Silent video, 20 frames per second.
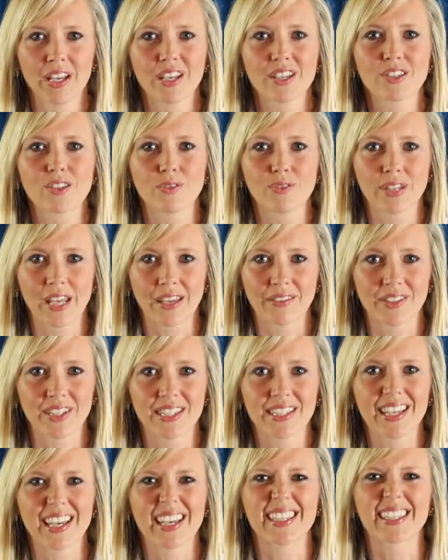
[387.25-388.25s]
So David
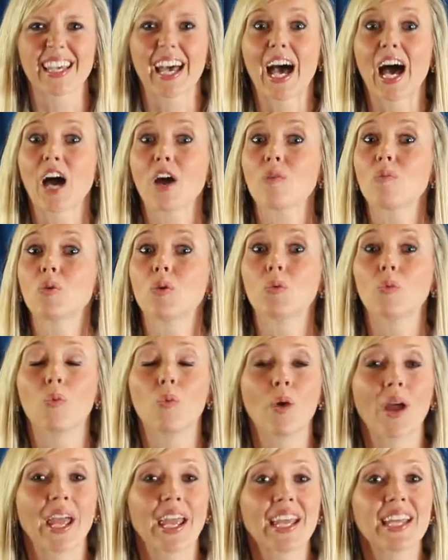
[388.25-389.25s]
says, I will
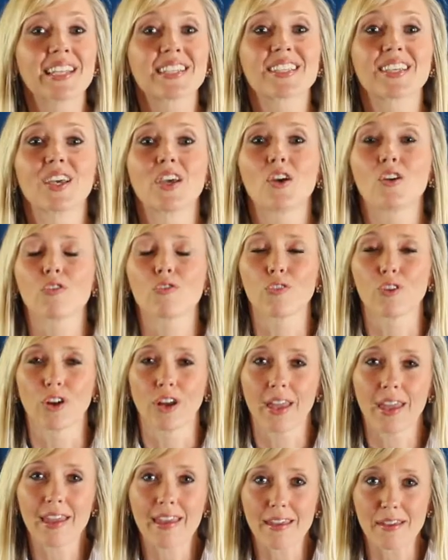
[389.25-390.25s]
wait for
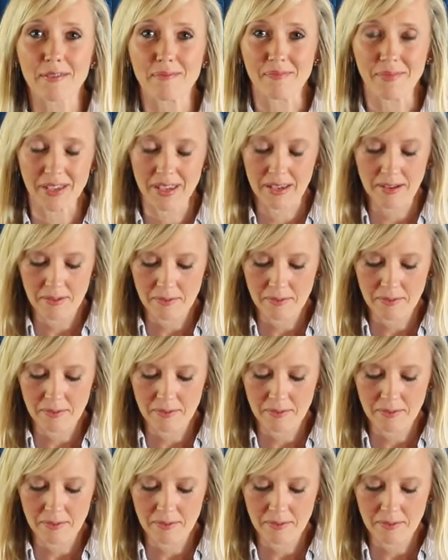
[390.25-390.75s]
him.